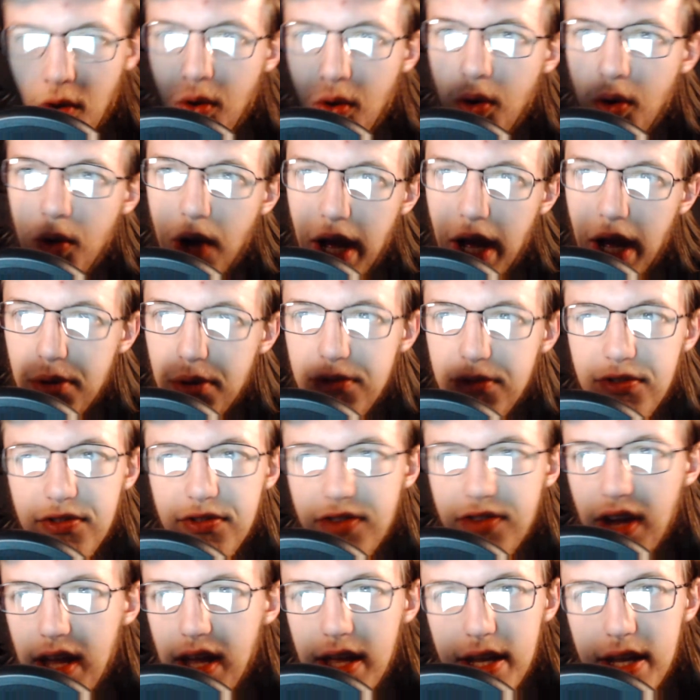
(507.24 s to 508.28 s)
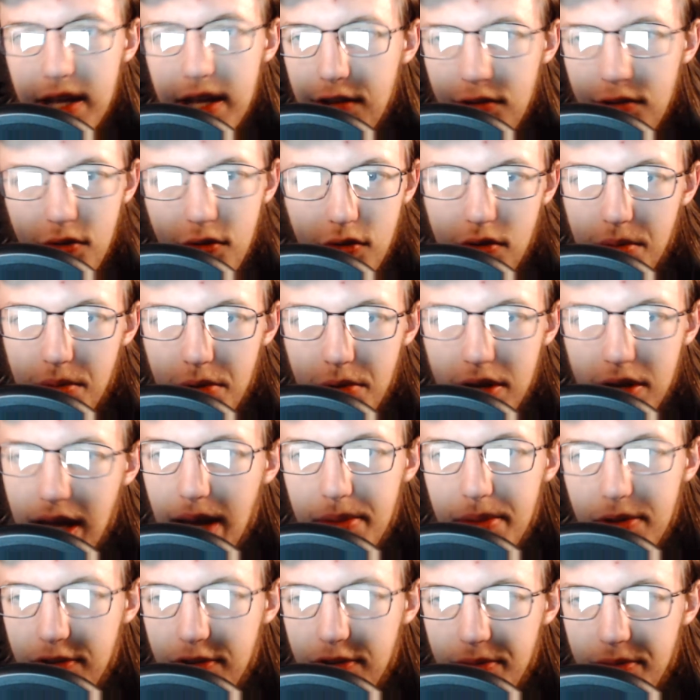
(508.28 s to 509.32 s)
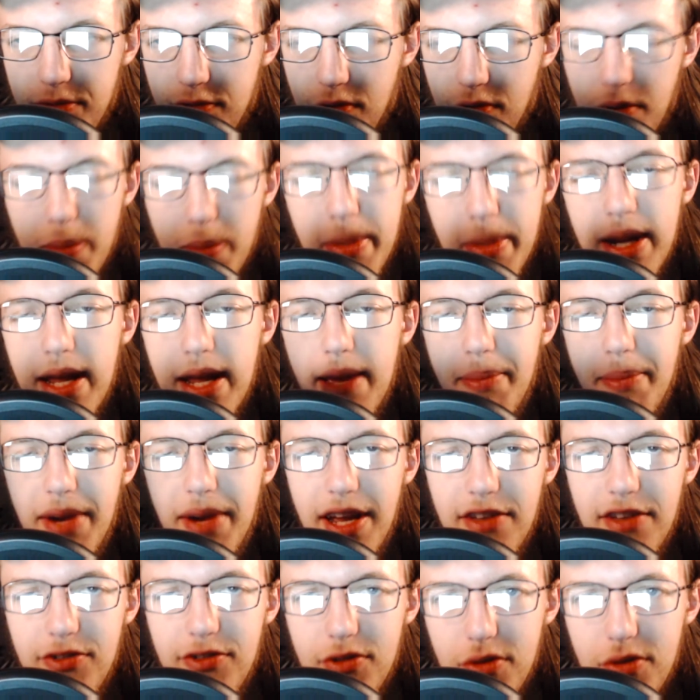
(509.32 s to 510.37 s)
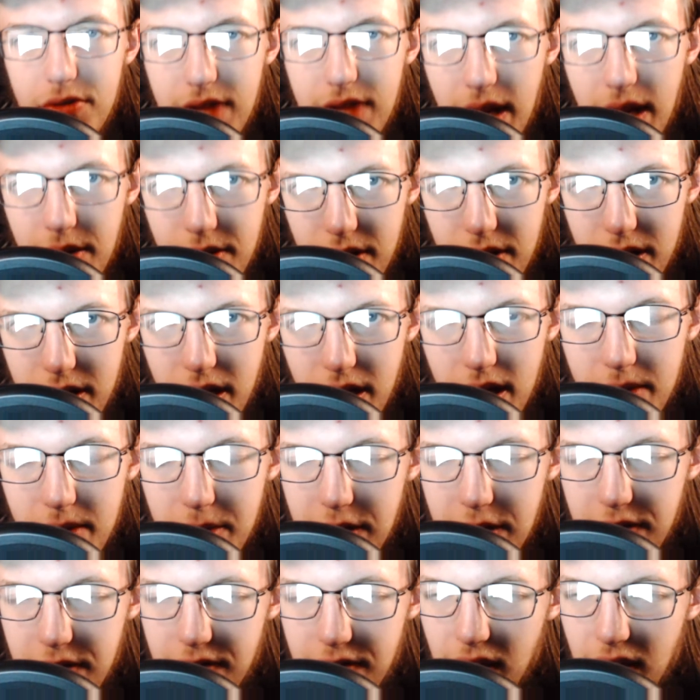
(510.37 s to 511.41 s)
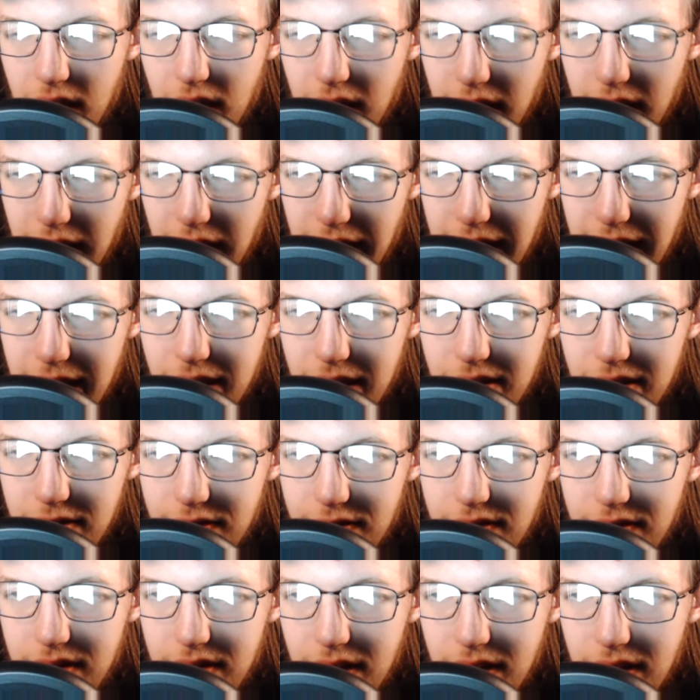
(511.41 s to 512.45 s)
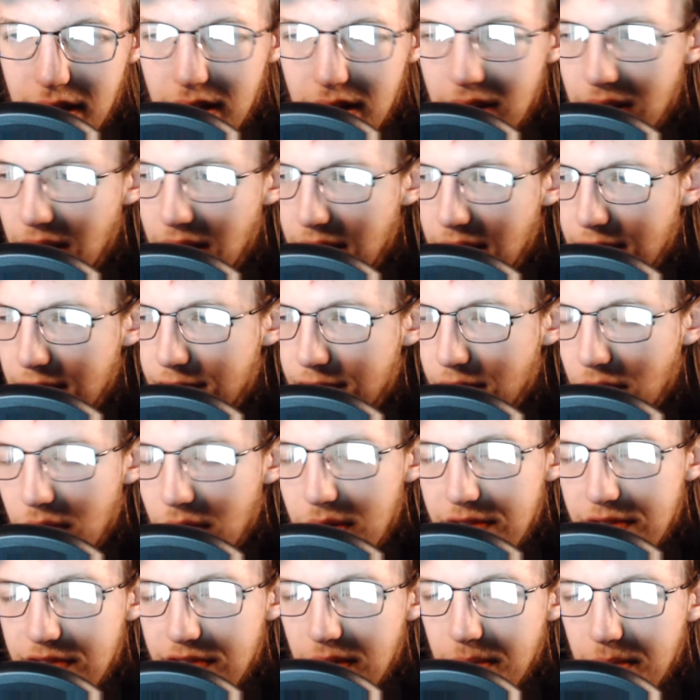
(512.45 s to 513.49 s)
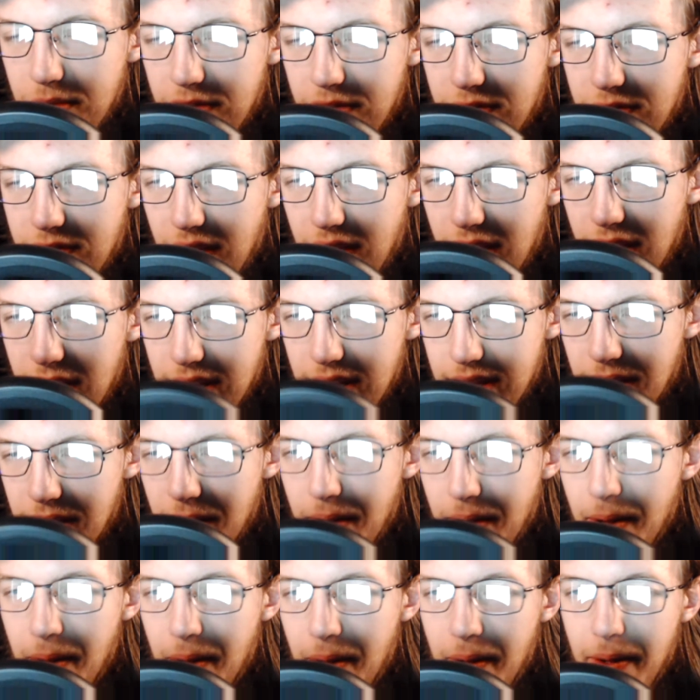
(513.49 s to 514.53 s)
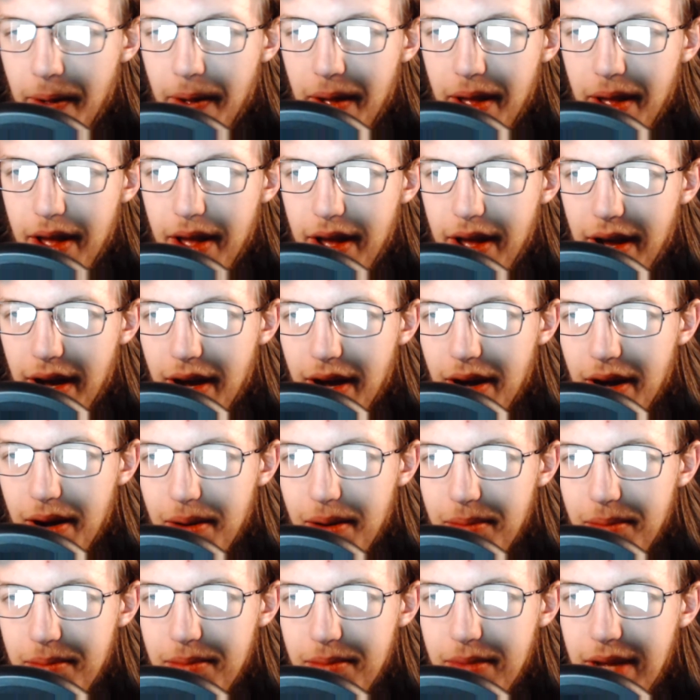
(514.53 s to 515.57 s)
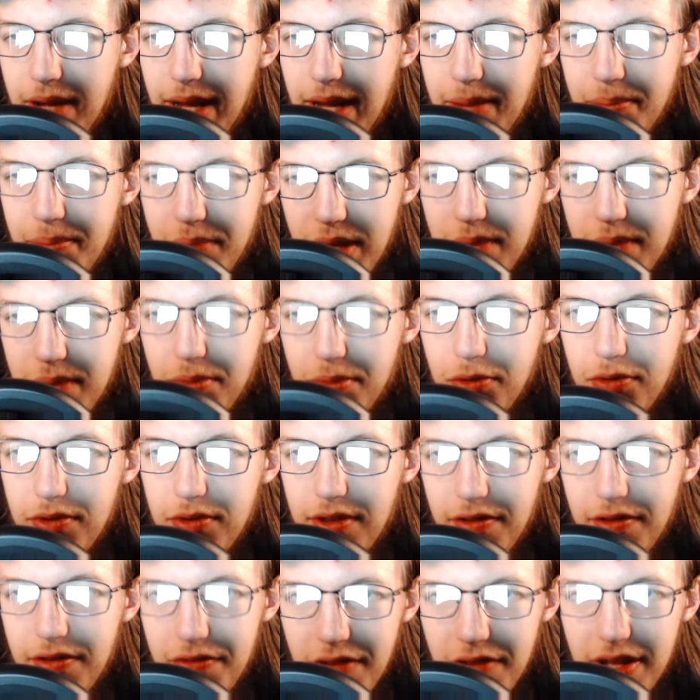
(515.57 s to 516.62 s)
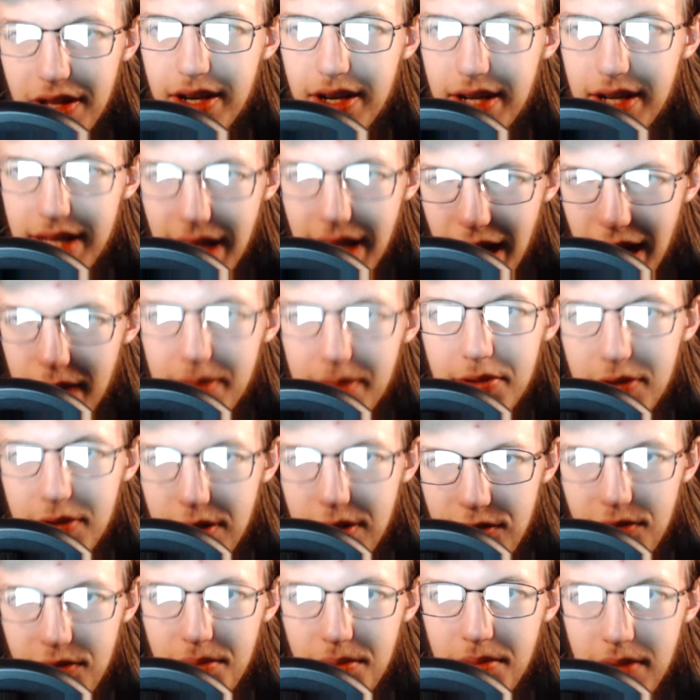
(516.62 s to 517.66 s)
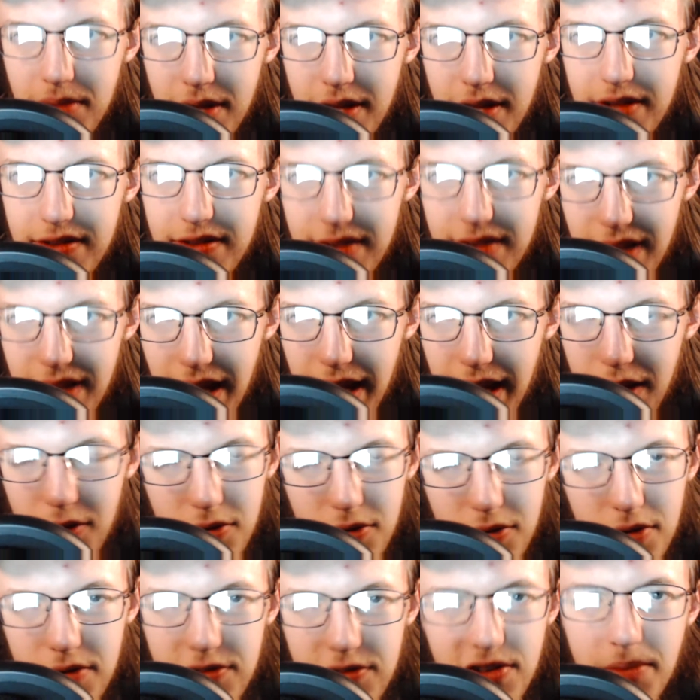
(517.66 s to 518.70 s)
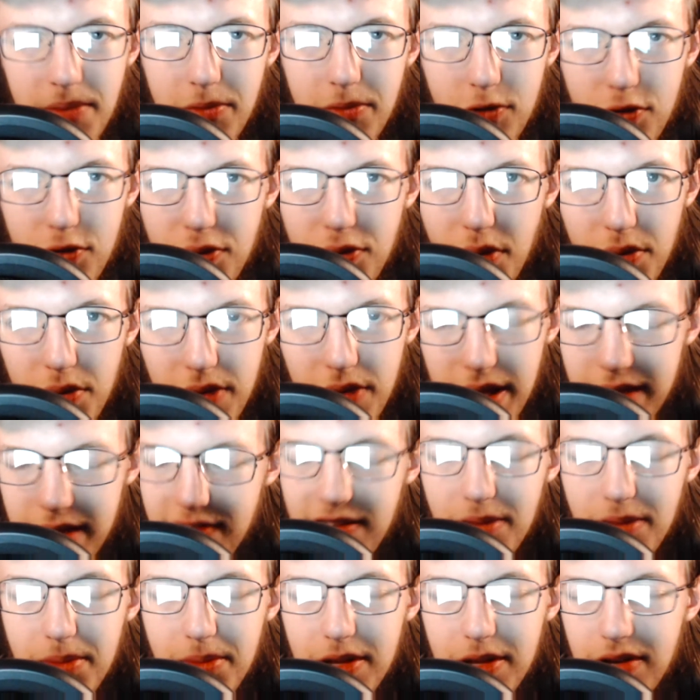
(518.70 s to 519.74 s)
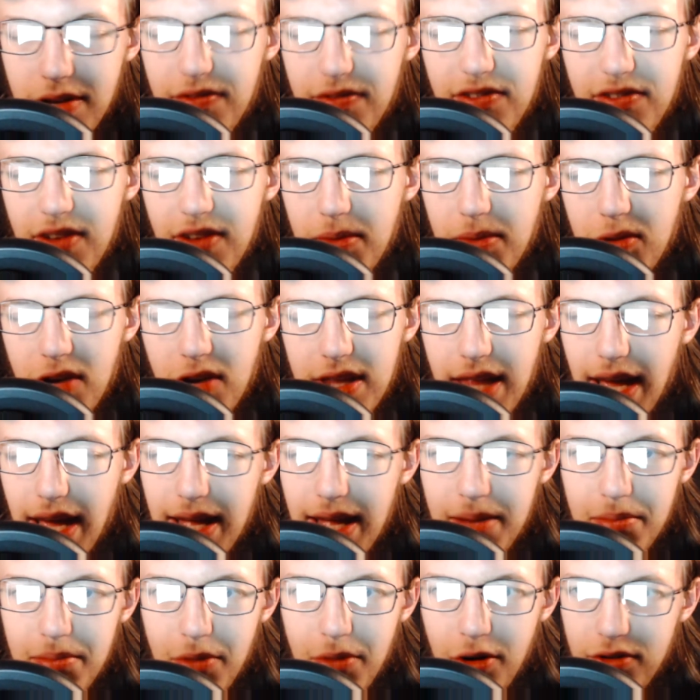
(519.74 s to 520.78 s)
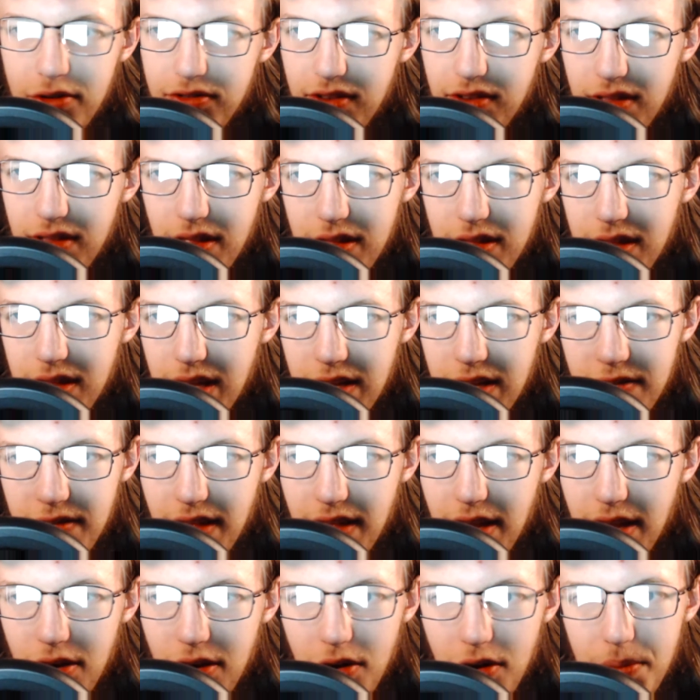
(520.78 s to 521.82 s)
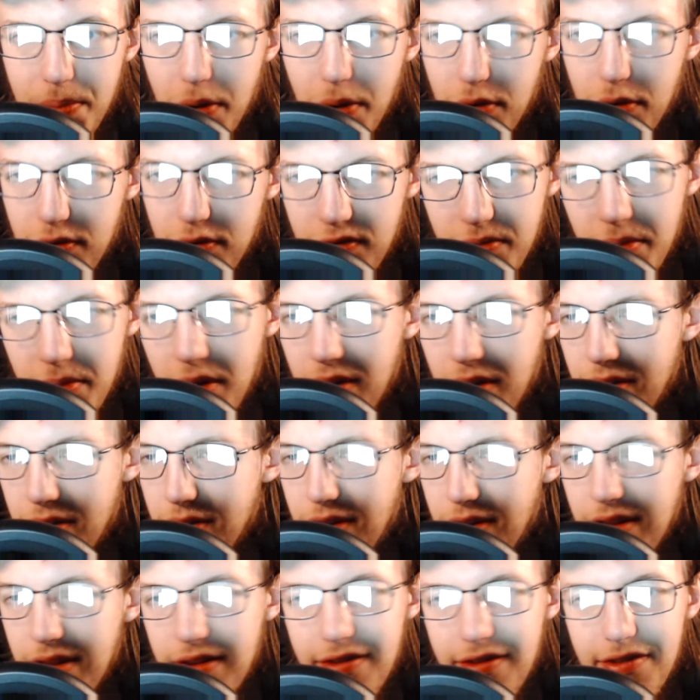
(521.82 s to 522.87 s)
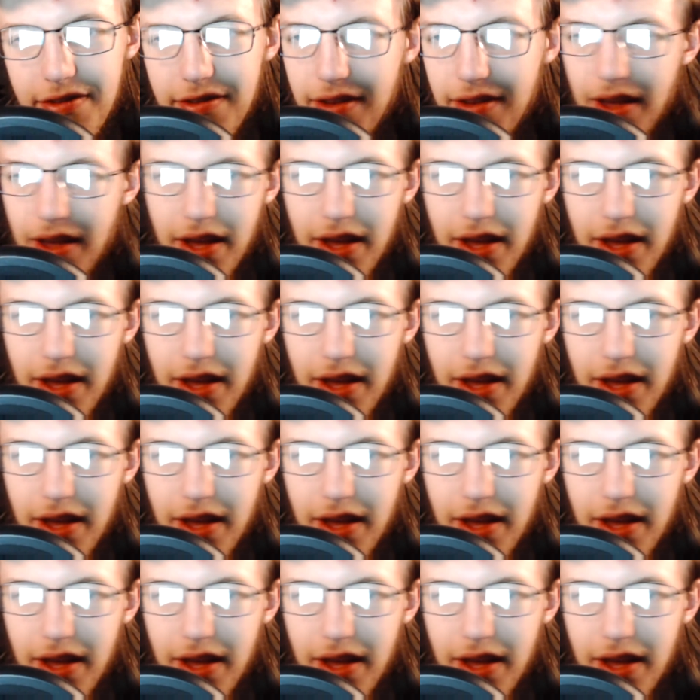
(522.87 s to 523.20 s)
our society is horrible, capitalism is horrible. But I scrolled down to the comments, and then I saw someone saying, and people defend capitalism today, or some quote like something like that. And most of the things there are postmodernists.